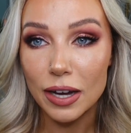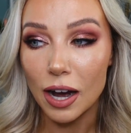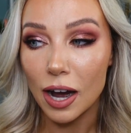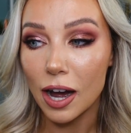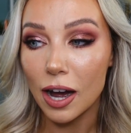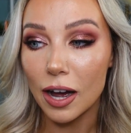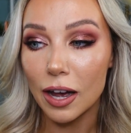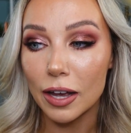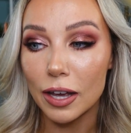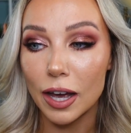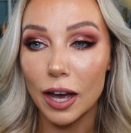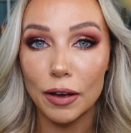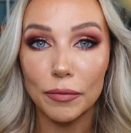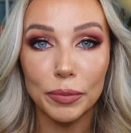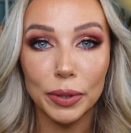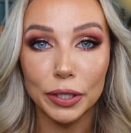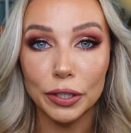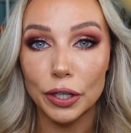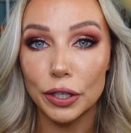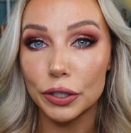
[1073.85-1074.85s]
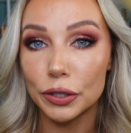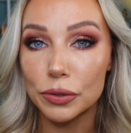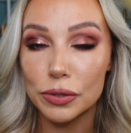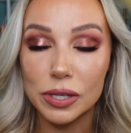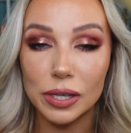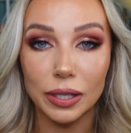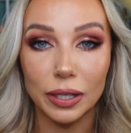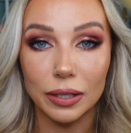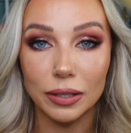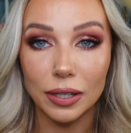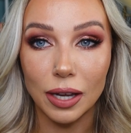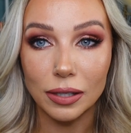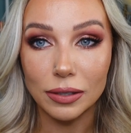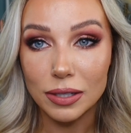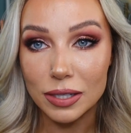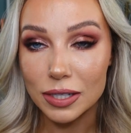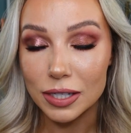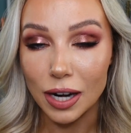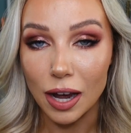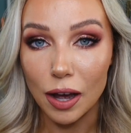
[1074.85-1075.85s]
I have been using it
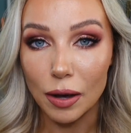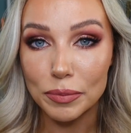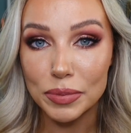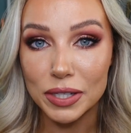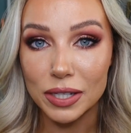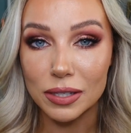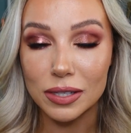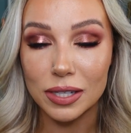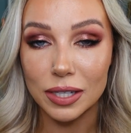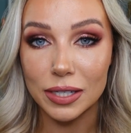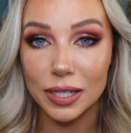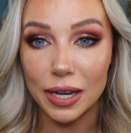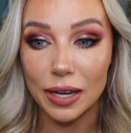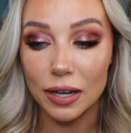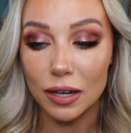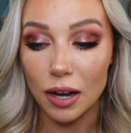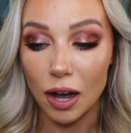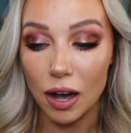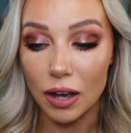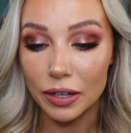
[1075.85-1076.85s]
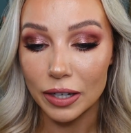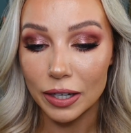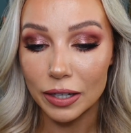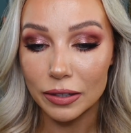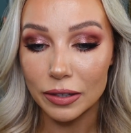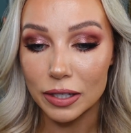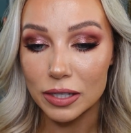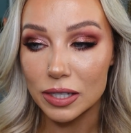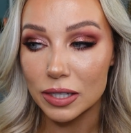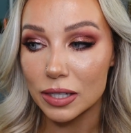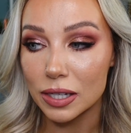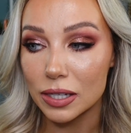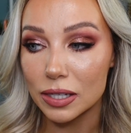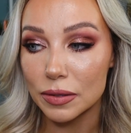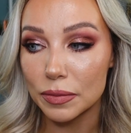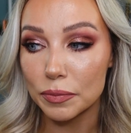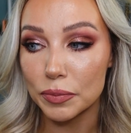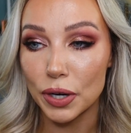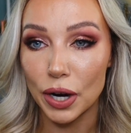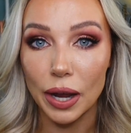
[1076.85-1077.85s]
non-stop since the day I got it. This
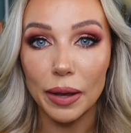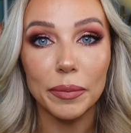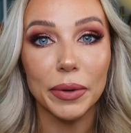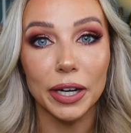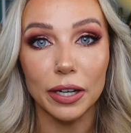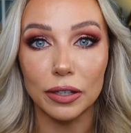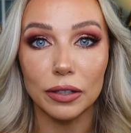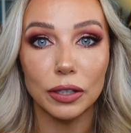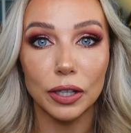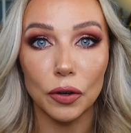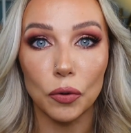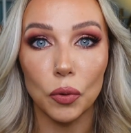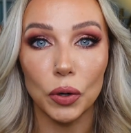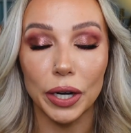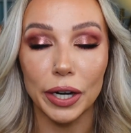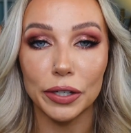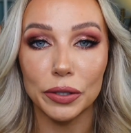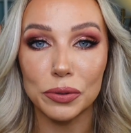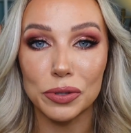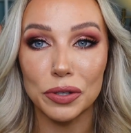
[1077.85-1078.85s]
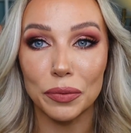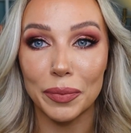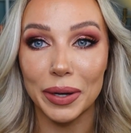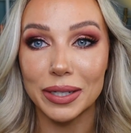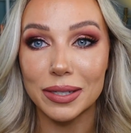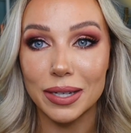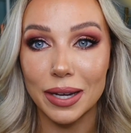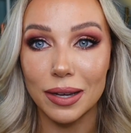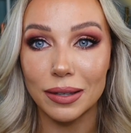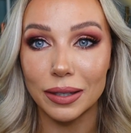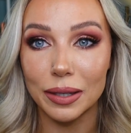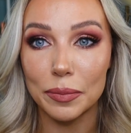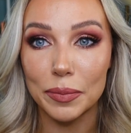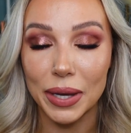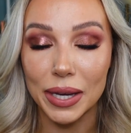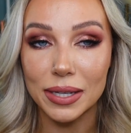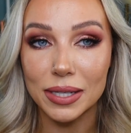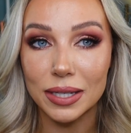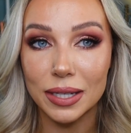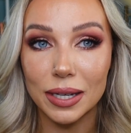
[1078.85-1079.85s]
is primarily what I use on my daily
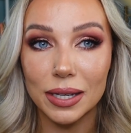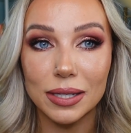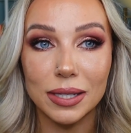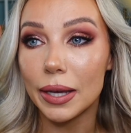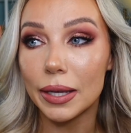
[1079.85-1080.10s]
basis.